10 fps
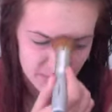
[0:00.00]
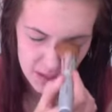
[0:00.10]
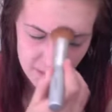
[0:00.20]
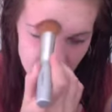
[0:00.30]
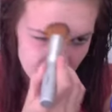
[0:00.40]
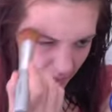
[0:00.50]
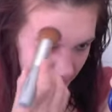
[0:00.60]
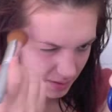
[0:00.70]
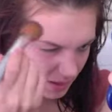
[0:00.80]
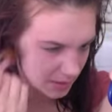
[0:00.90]
Evens out
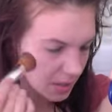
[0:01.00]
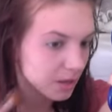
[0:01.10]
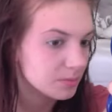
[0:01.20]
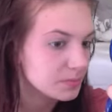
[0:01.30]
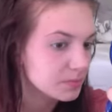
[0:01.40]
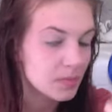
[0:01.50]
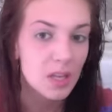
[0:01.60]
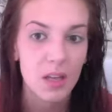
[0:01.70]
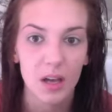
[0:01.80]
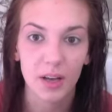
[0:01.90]
your skin tone.
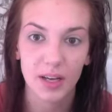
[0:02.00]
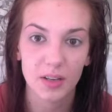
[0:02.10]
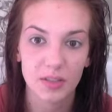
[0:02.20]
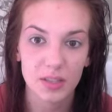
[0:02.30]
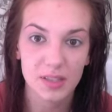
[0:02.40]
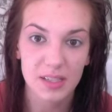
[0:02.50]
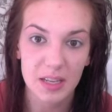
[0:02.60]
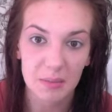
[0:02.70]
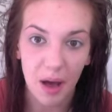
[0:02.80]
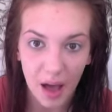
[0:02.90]
Okay, now as you can
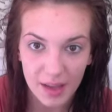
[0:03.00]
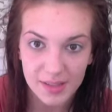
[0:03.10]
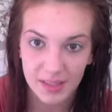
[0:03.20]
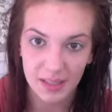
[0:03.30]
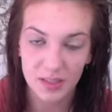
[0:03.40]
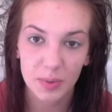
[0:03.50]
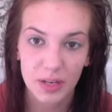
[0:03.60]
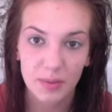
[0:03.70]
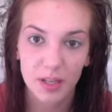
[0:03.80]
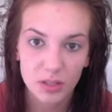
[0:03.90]
see, my skin's
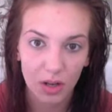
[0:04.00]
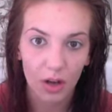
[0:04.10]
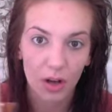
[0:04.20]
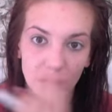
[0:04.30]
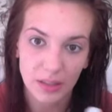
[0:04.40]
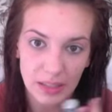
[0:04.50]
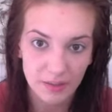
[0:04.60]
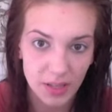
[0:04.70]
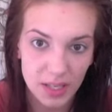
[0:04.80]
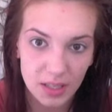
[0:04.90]
pretty much all
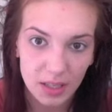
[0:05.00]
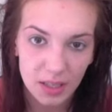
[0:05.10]
evened.